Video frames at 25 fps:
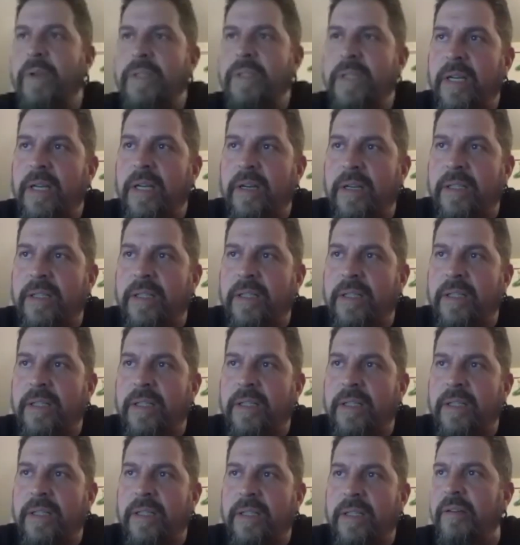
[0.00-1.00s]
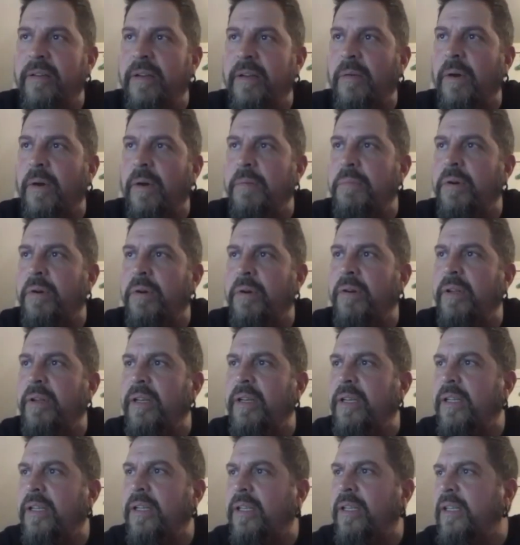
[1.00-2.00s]
there a tombstone at one
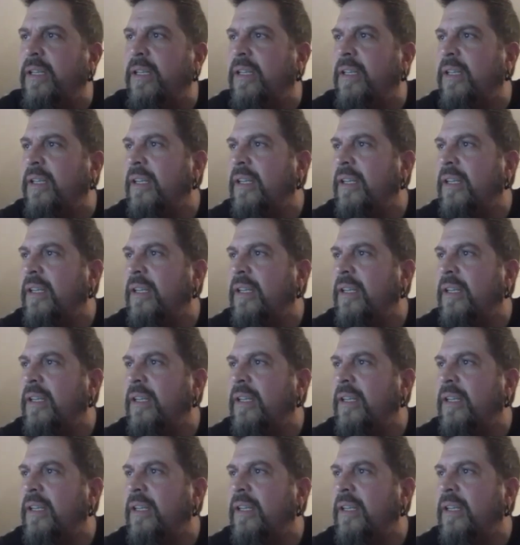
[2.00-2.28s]
point?